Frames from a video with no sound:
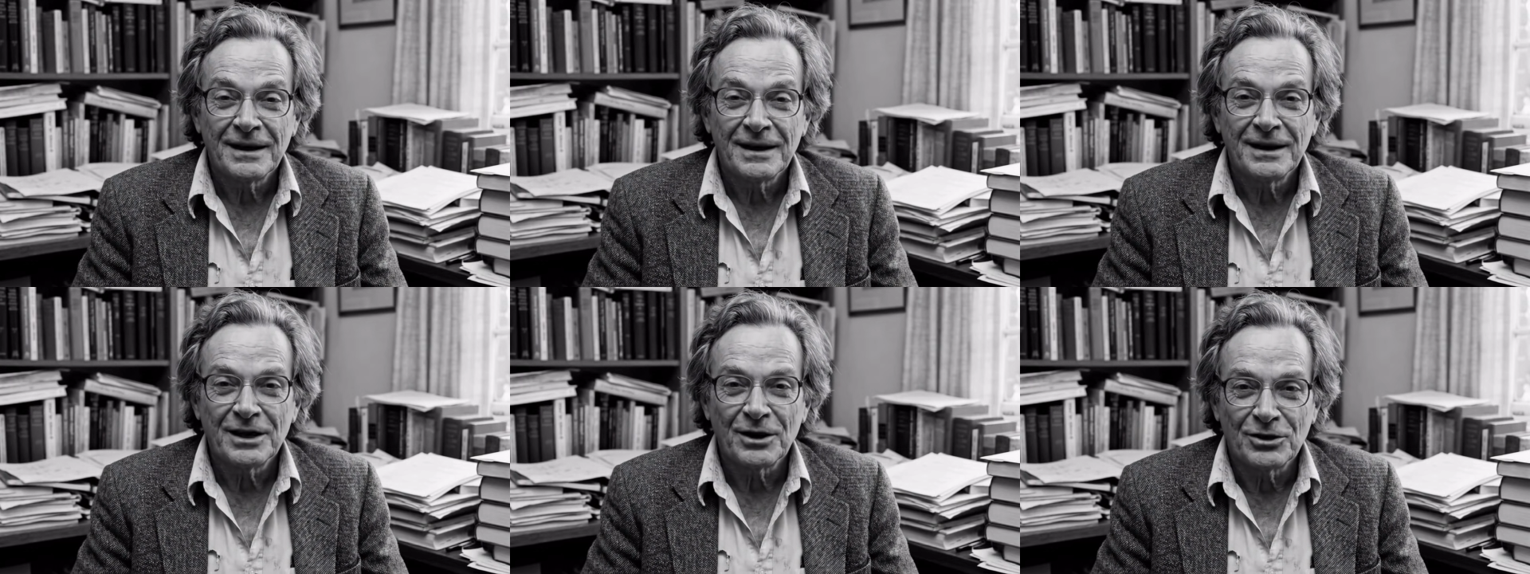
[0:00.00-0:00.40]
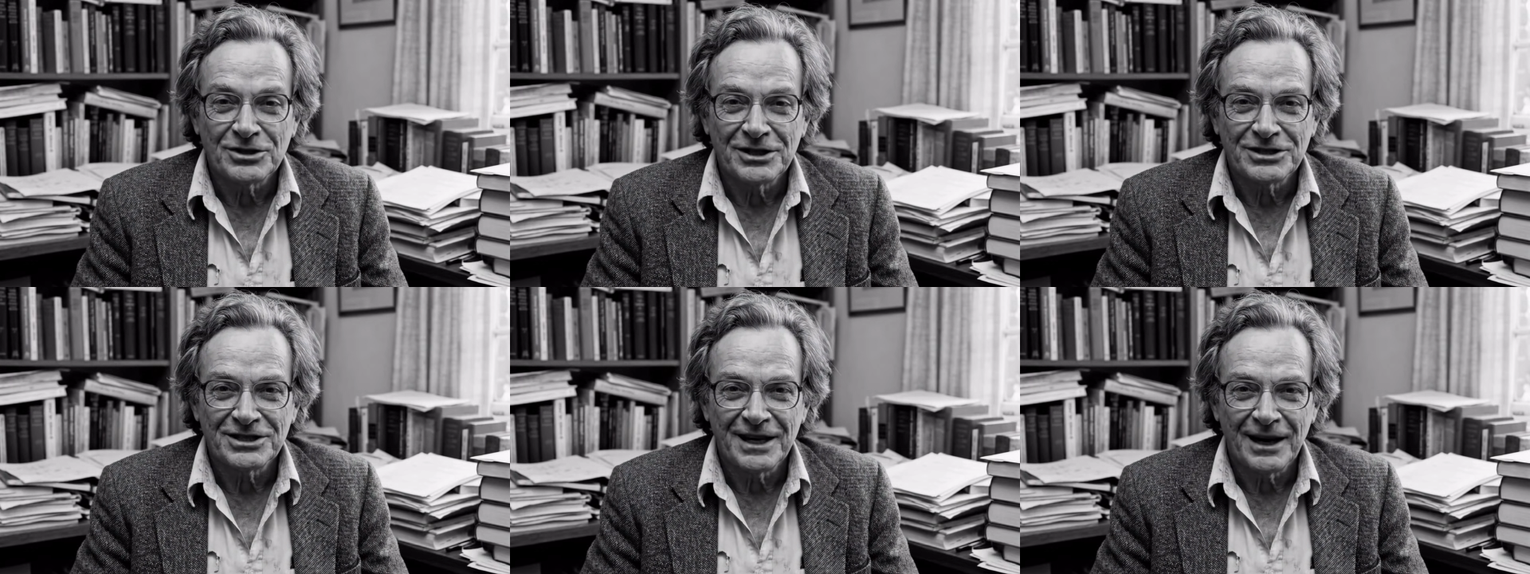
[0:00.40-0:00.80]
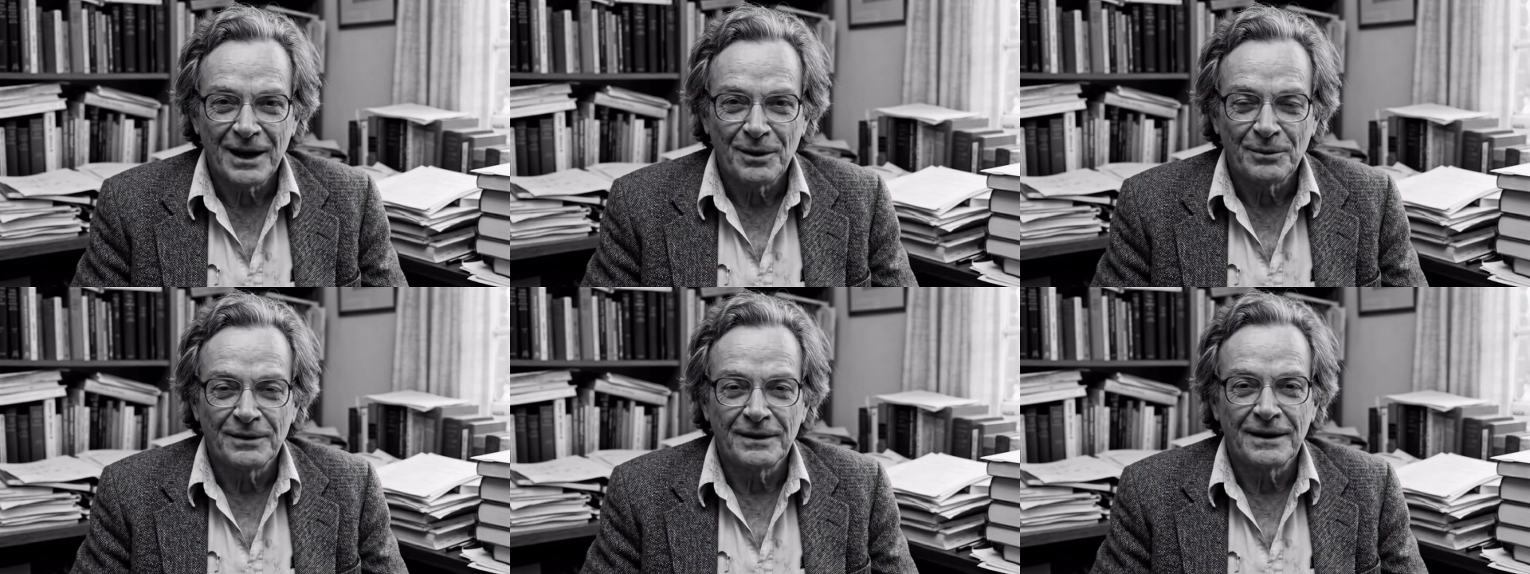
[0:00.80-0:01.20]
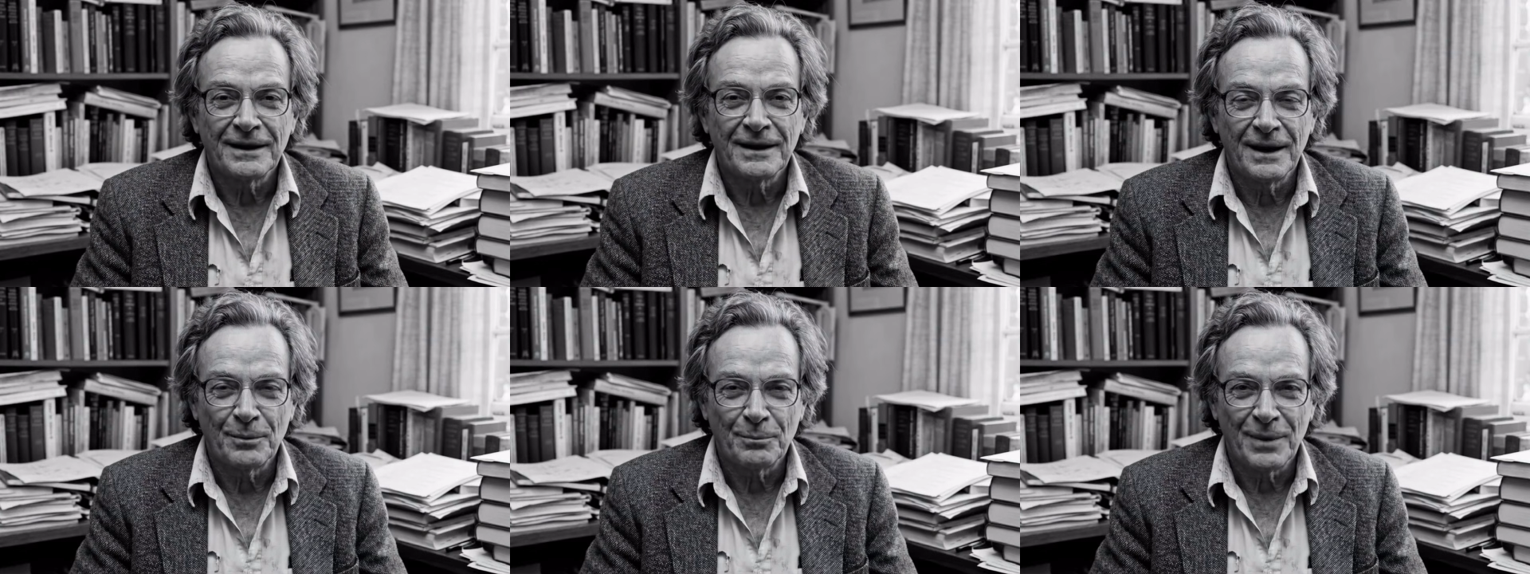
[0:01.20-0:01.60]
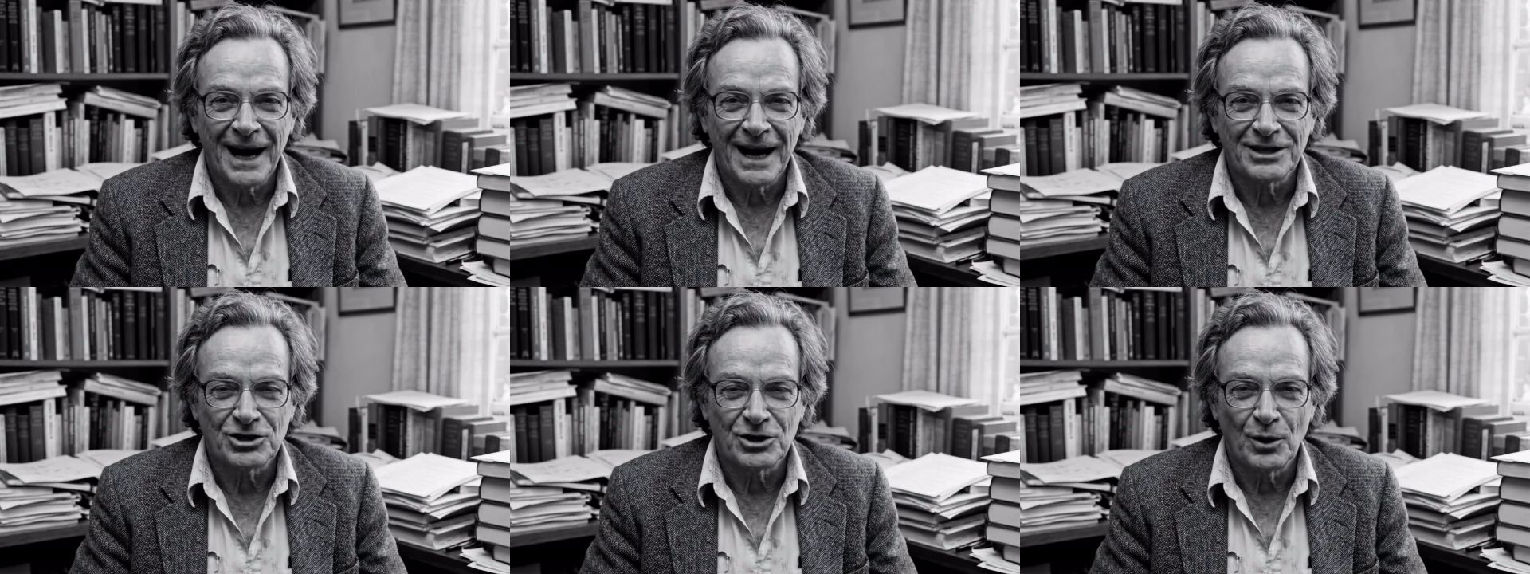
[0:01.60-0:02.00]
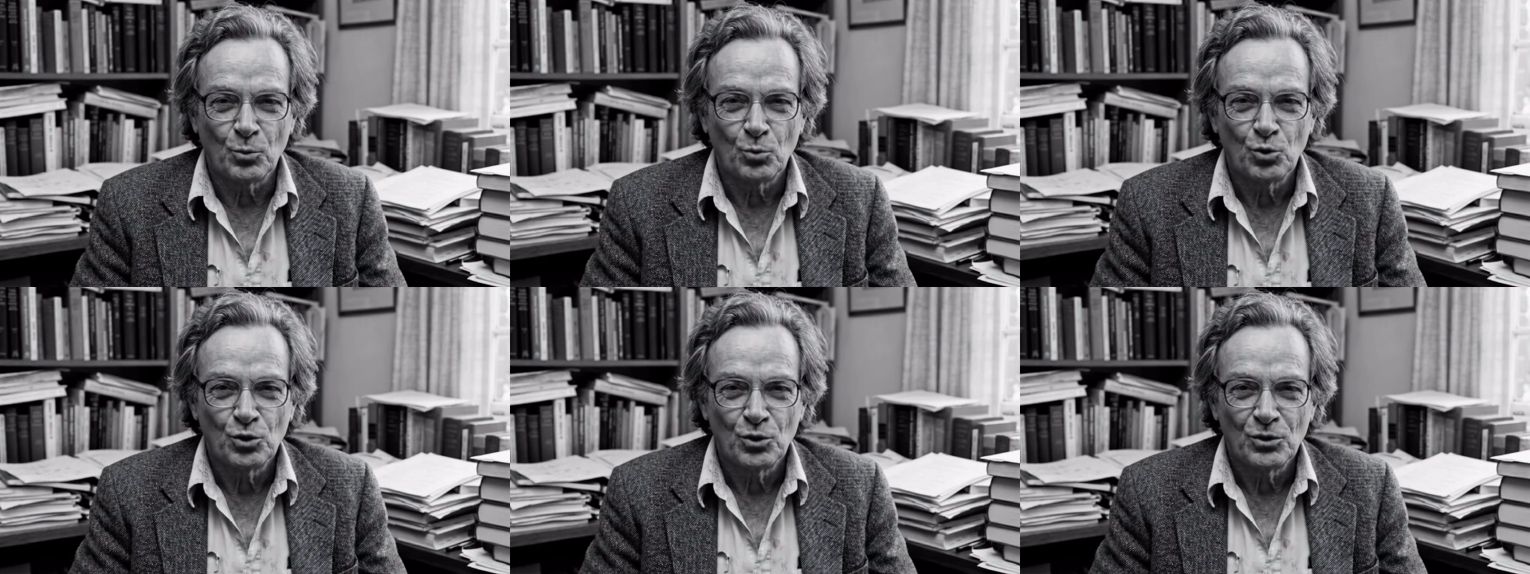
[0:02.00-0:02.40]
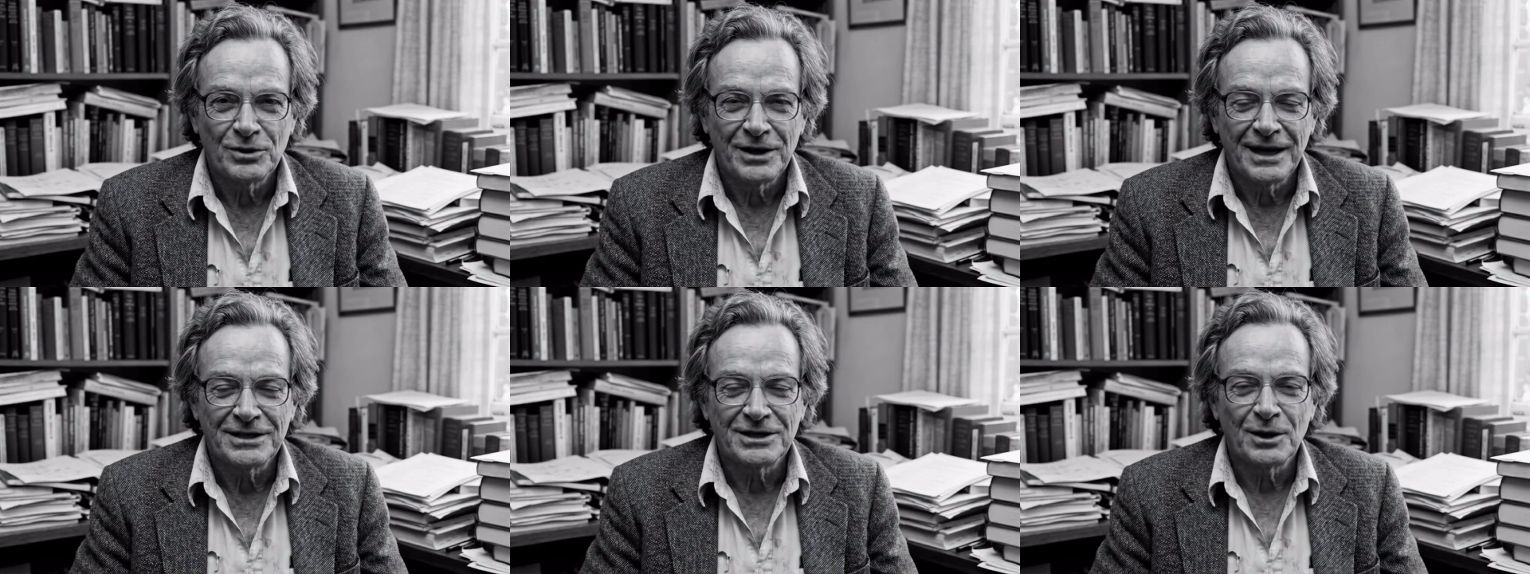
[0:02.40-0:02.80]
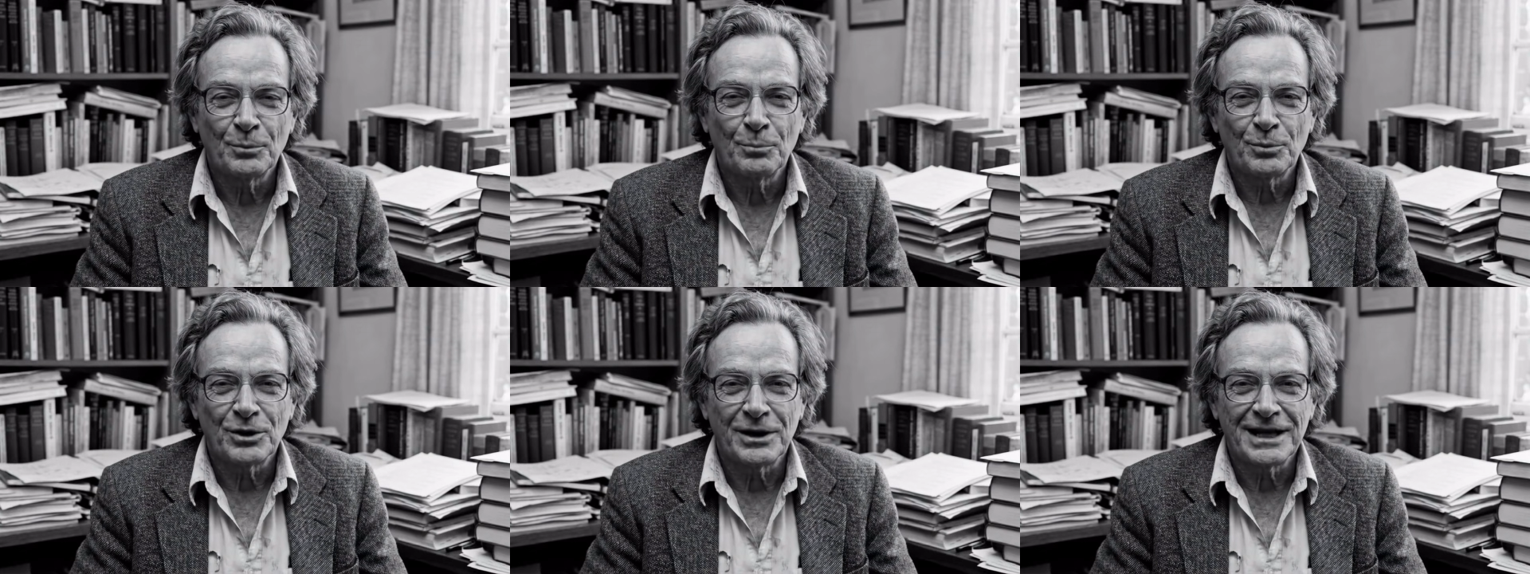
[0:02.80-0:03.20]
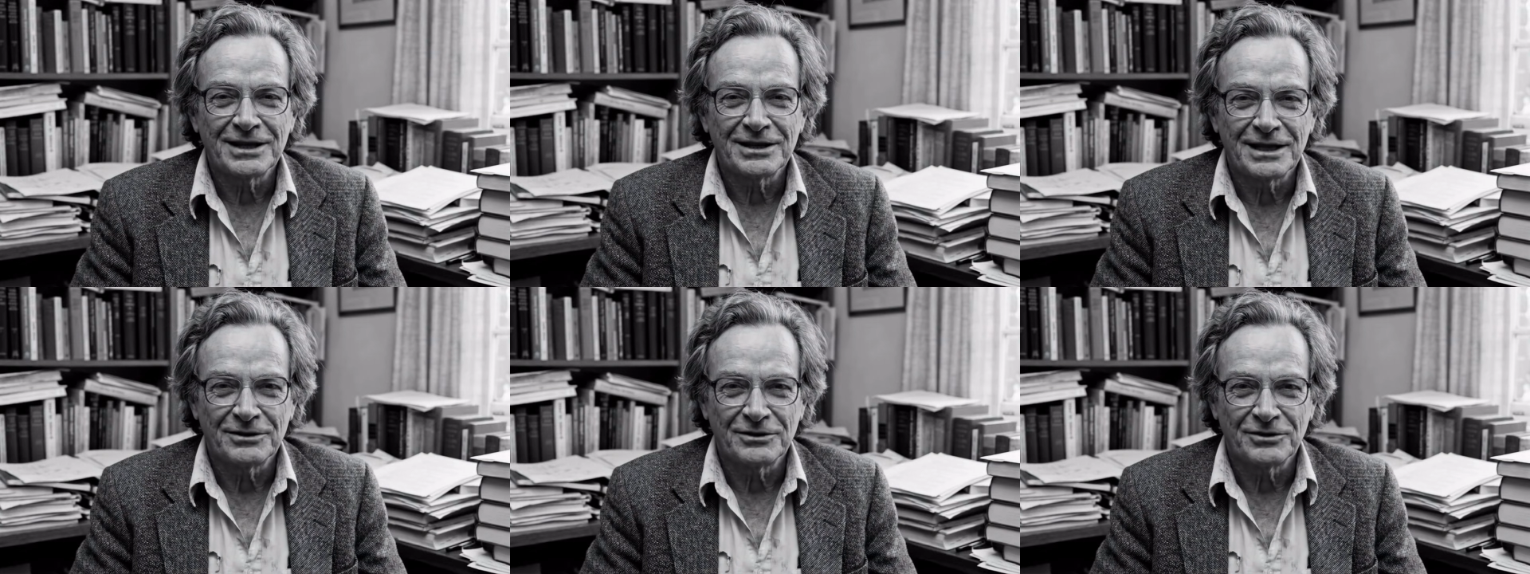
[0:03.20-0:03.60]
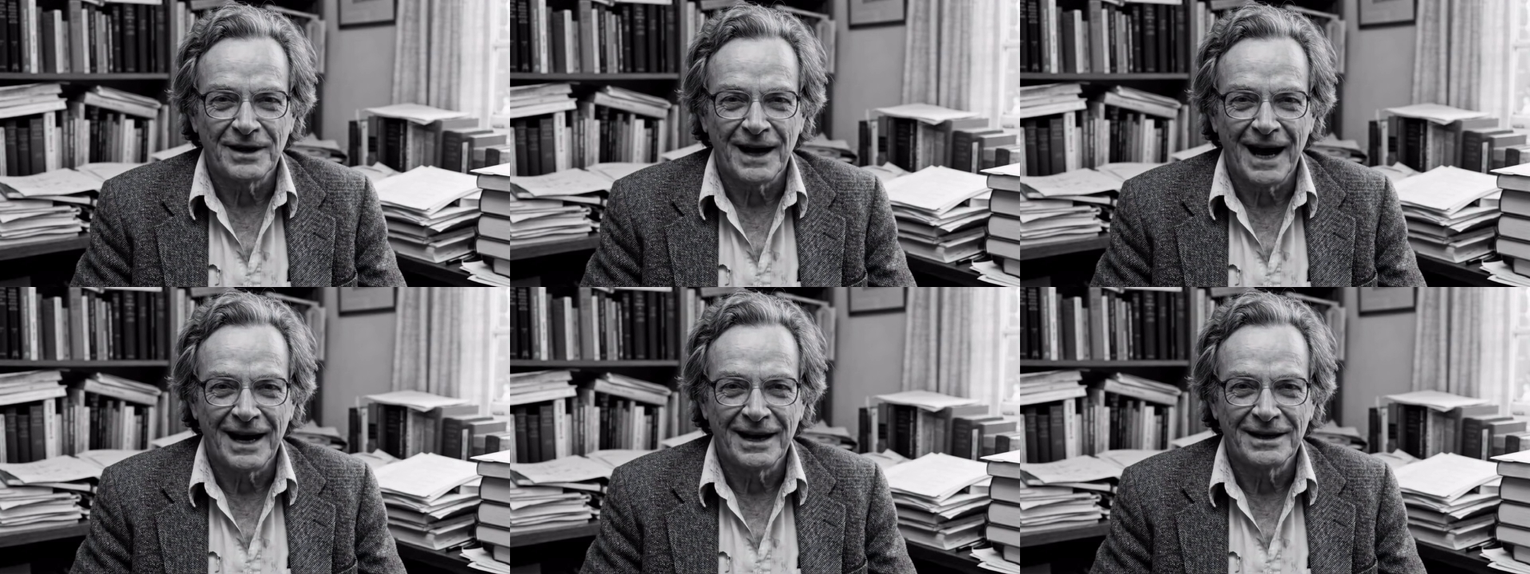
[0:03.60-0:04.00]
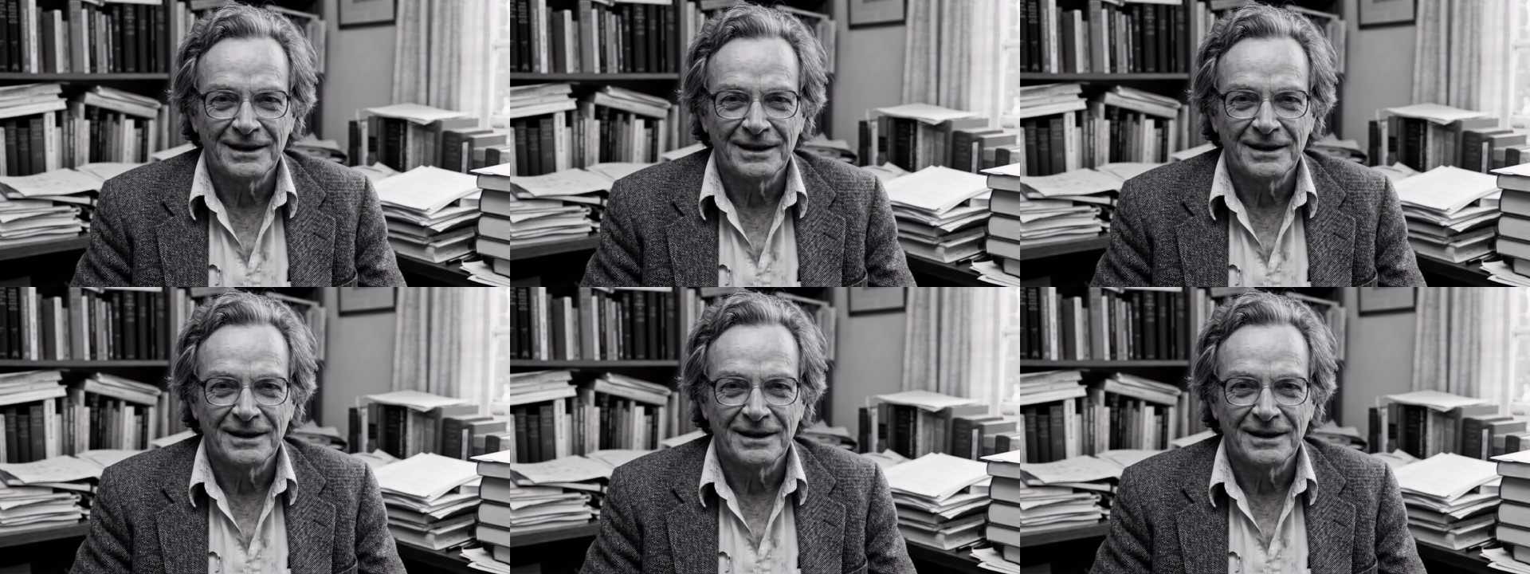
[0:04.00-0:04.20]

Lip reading: Here's the setup. Imagine a world that's completely flat,